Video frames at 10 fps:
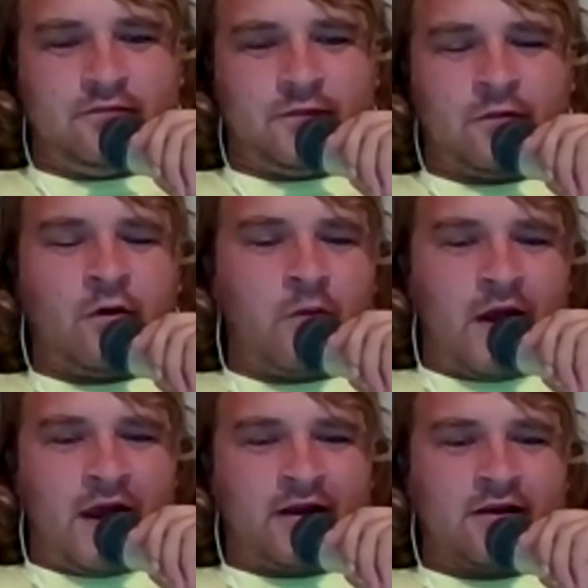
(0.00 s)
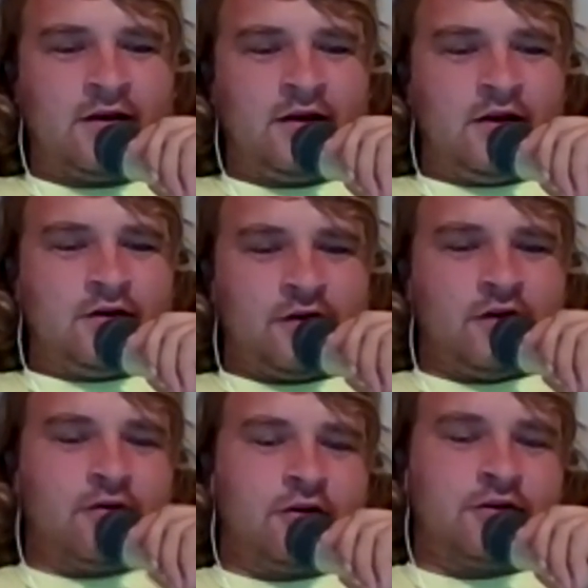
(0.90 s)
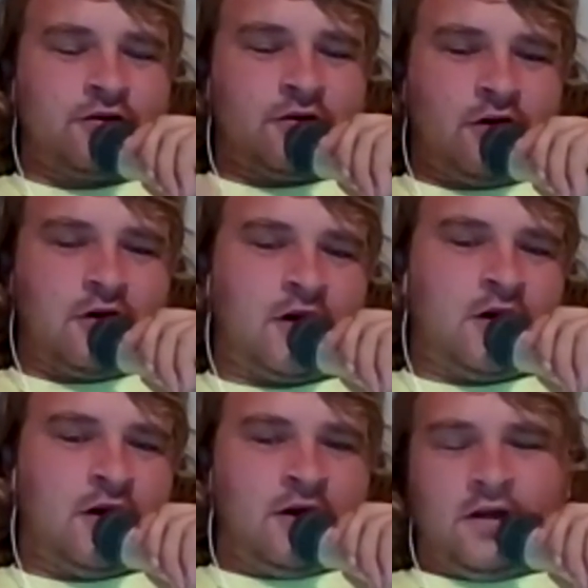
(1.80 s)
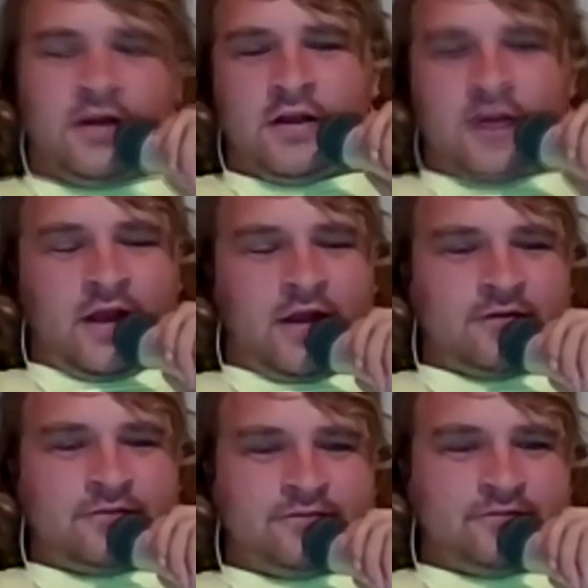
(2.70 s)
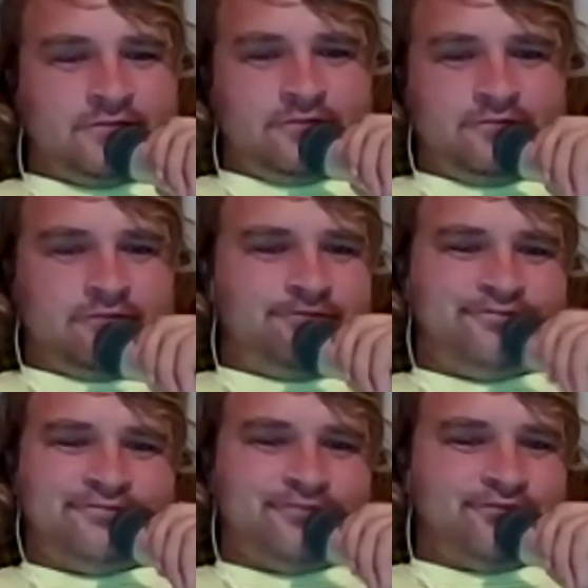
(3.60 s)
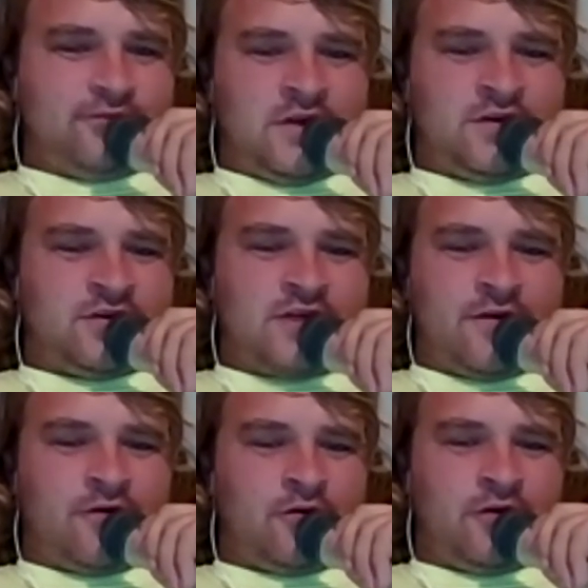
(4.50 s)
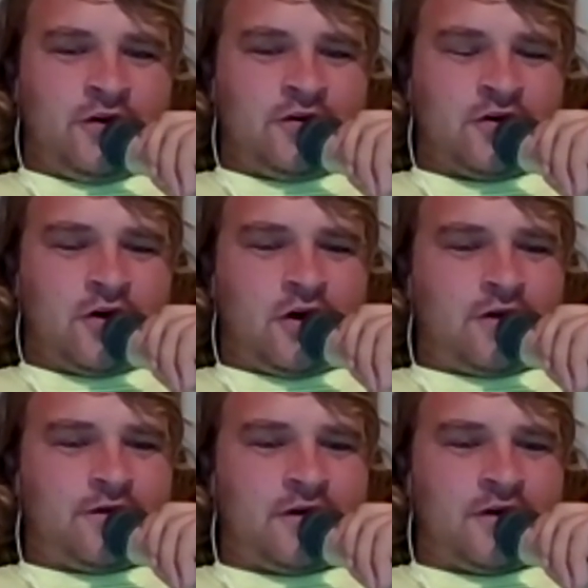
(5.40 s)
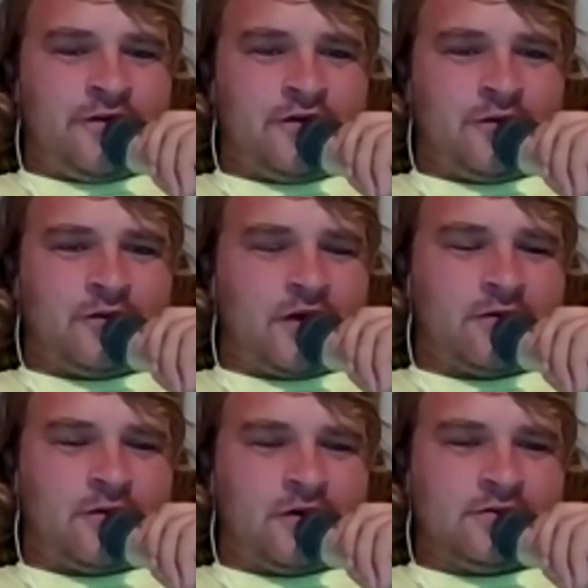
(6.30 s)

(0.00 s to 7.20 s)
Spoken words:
throwback to the original car. And it just never really took off. It never sold that well.